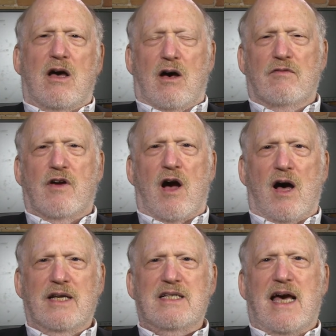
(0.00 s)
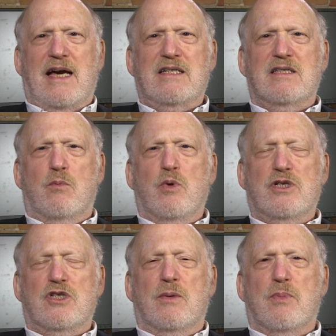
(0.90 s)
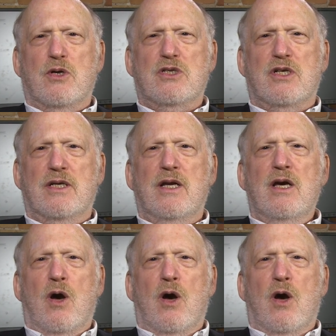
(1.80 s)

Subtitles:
of contacts which the person